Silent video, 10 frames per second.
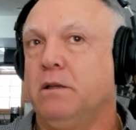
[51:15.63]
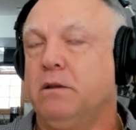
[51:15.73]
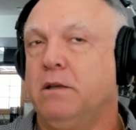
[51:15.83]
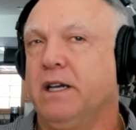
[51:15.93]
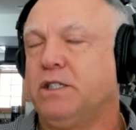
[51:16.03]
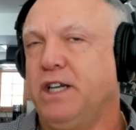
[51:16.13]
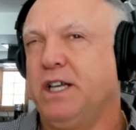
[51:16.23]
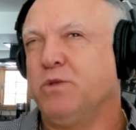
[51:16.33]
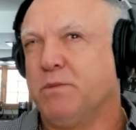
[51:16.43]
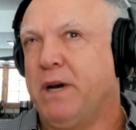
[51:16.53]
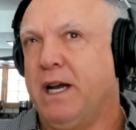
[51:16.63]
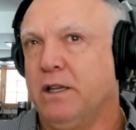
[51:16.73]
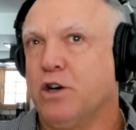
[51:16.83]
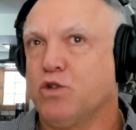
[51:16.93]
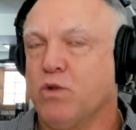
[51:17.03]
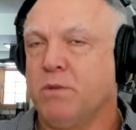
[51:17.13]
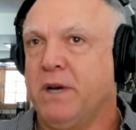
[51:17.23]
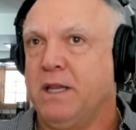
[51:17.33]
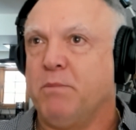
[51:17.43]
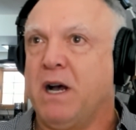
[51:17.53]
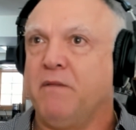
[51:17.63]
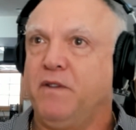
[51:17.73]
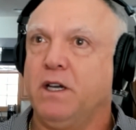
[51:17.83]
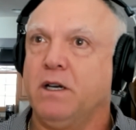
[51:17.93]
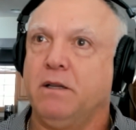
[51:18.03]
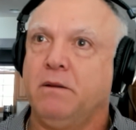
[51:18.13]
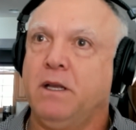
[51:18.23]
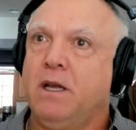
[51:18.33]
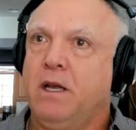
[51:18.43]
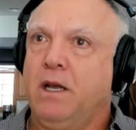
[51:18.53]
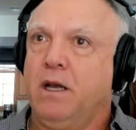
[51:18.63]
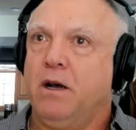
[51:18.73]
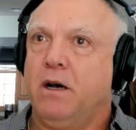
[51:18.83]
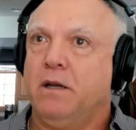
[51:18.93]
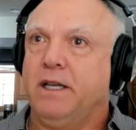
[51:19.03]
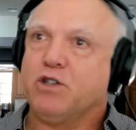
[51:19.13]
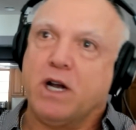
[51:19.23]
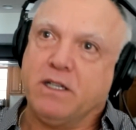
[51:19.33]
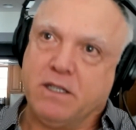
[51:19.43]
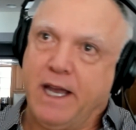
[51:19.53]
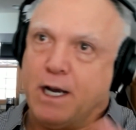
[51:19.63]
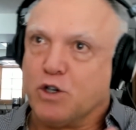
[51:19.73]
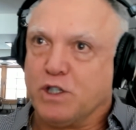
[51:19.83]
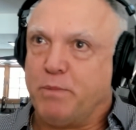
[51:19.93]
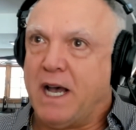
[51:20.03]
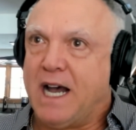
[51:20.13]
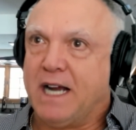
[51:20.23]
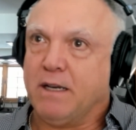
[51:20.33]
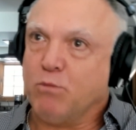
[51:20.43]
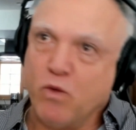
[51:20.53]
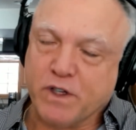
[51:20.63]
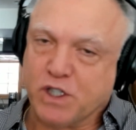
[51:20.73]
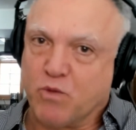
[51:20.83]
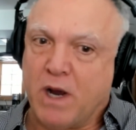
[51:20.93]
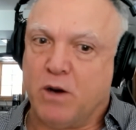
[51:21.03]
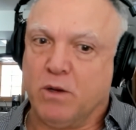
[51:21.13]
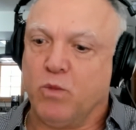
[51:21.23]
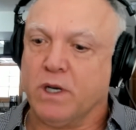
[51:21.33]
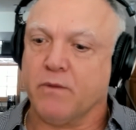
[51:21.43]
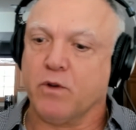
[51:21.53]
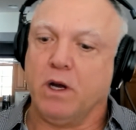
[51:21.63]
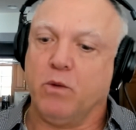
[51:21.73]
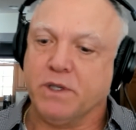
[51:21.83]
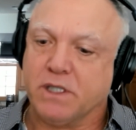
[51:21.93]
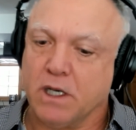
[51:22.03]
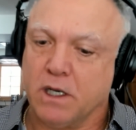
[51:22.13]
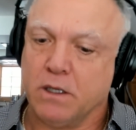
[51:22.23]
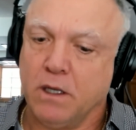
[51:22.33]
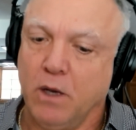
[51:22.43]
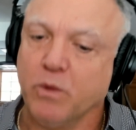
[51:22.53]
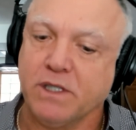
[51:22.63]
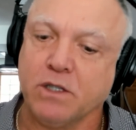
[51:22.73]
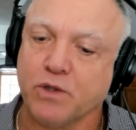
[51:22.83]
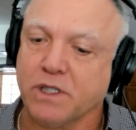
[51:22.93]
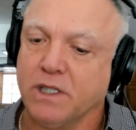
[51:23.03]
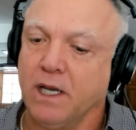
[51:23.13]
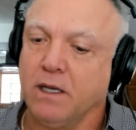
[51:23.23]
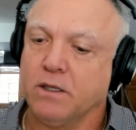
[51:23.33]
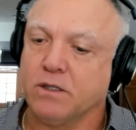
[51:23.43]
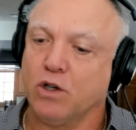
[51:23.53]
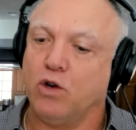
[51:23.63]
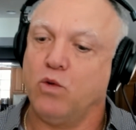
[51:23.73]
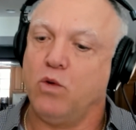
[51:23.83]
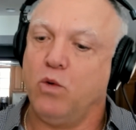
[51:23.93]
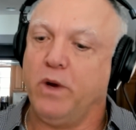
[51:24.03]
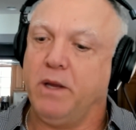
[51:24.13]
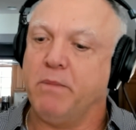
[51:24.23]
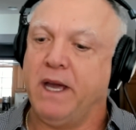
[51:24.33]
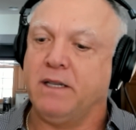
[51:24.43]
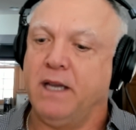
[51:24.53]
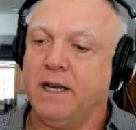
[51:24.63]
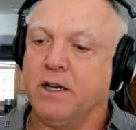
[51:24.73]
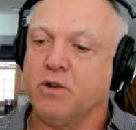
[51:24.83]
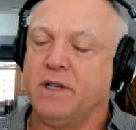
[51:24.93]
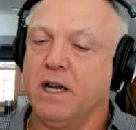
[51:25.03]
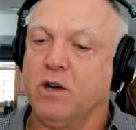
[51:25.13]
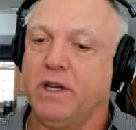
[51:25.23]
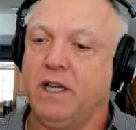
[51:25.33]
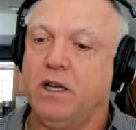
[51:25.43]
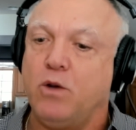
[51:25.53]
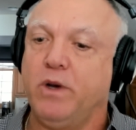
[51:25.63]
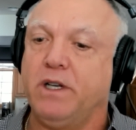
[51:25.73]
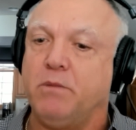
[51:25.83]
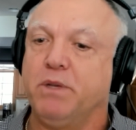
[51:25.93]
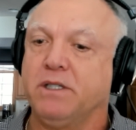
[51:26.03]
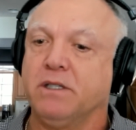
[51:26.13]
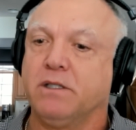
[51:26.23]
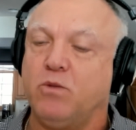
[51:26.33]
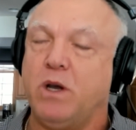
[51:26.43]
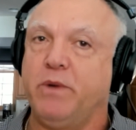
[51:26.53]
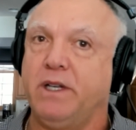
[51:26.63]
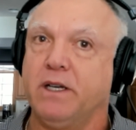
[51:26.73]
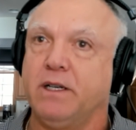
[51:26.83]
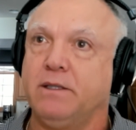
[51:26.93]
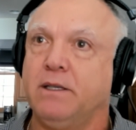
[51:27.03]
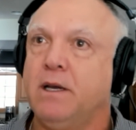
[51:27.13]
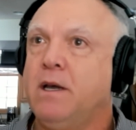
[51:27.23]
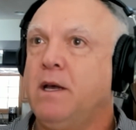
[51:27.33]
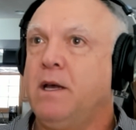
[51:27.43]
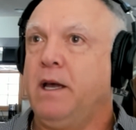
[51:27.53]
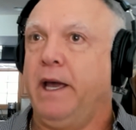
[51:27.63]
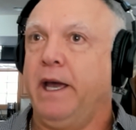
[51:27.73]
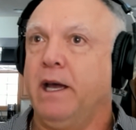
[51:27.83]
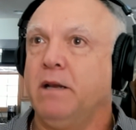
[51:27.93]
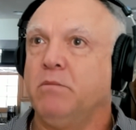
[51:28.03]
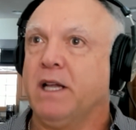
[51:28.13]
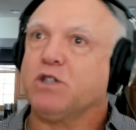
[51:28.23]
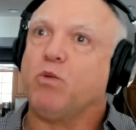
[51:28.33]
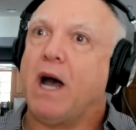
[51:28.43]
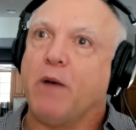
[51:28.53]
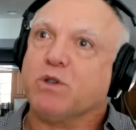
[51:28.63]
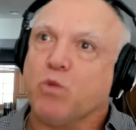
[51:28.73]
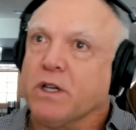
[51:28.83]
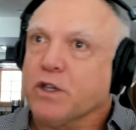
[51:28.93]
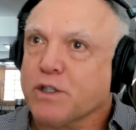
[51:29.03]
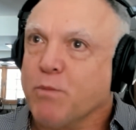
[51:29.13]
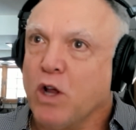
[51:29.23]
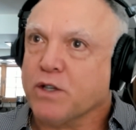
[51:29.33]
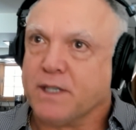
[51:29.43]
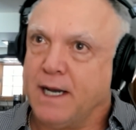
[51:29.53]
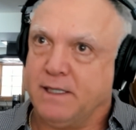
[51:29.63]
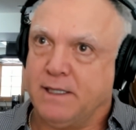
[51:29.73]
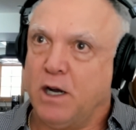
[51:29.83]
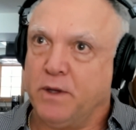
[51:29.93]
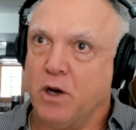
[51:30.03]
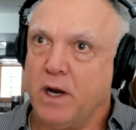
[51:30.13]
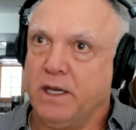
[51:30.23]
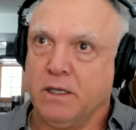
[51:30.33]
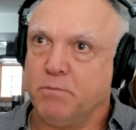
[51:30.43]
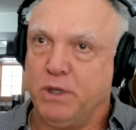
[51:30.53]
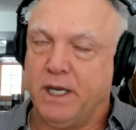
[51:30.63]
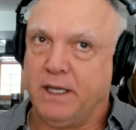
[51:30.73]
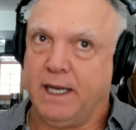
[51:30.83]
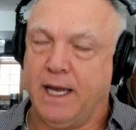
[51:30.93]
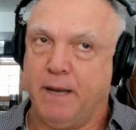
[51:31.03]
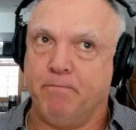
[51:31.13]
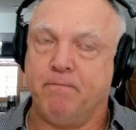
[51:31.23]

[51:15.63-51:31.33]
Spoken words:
The exchange was by and large run by the mafia, and they tried to take our spot and move us around and whatever. It was interesting. So we maintained our integrity. We did business the way we did it. And that's why I was one of the smallest guys down there. I didn't play the game.